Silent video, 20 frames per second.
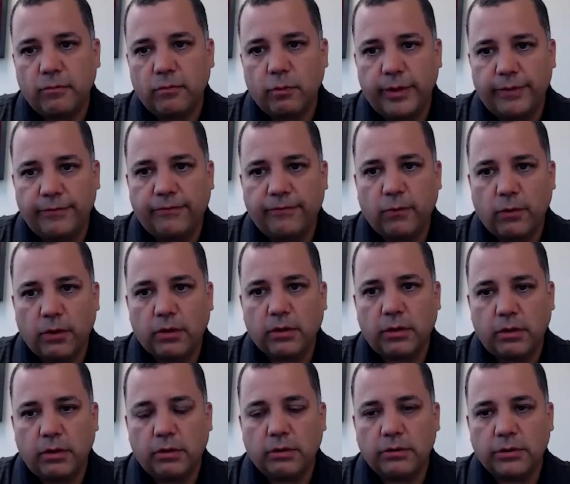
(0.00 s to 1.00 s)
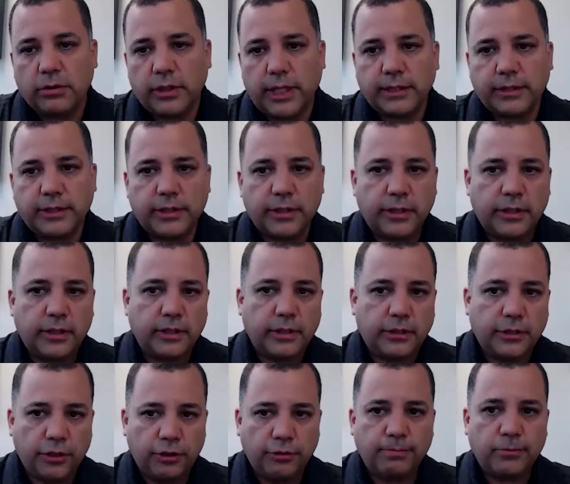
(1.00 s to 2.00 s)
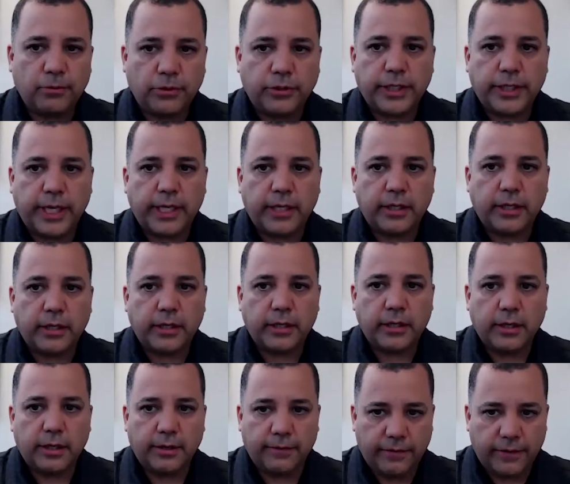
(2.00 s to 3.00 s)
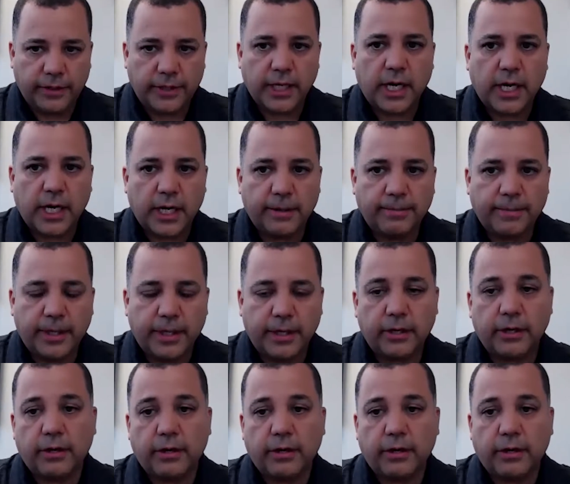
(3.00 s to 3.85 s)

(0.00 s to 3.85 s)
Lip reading: foreclose less than 2% of the time